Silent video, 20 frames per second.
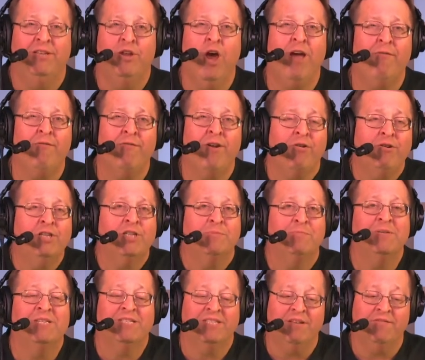not very
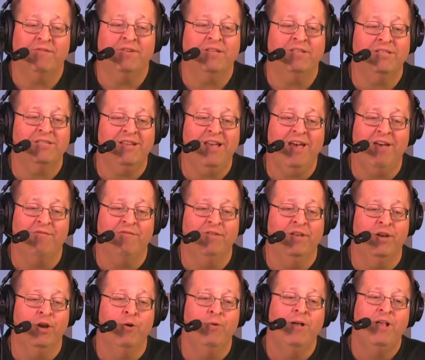specific stuff,
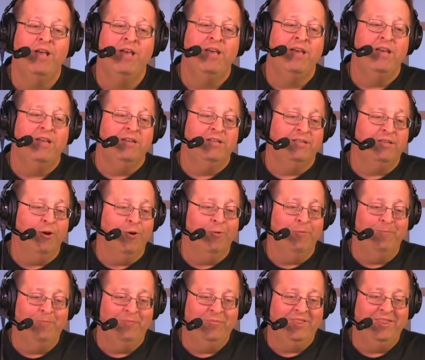
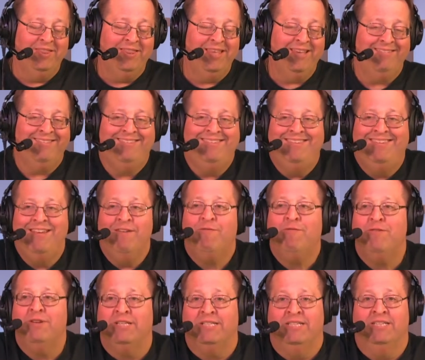So there's
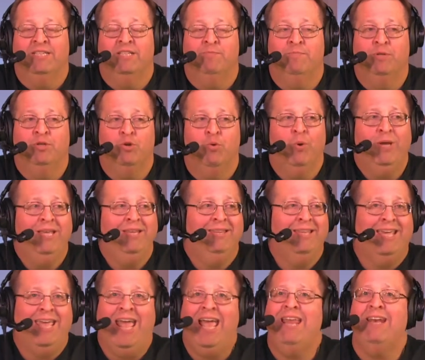differences between
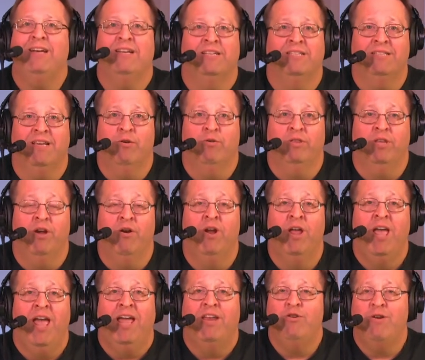the candidates out there,
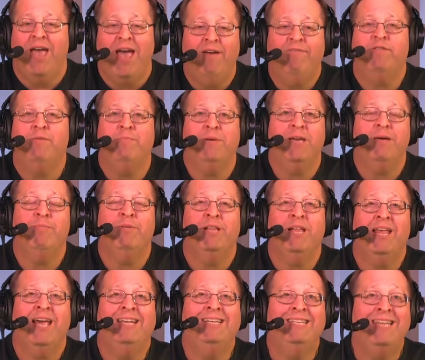and you have to be able
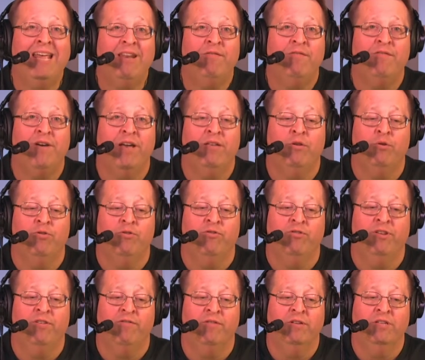to identify
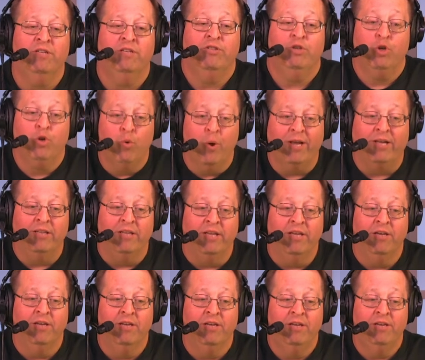those differences
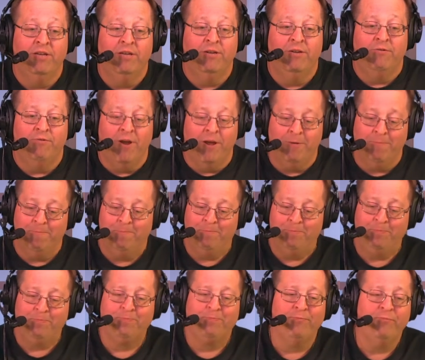quickly, right?
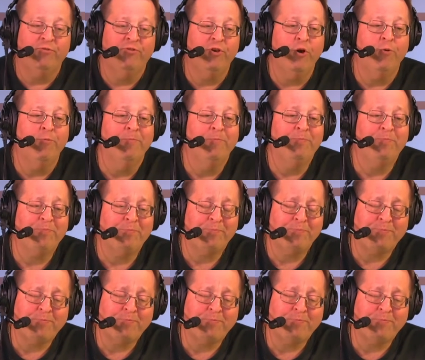So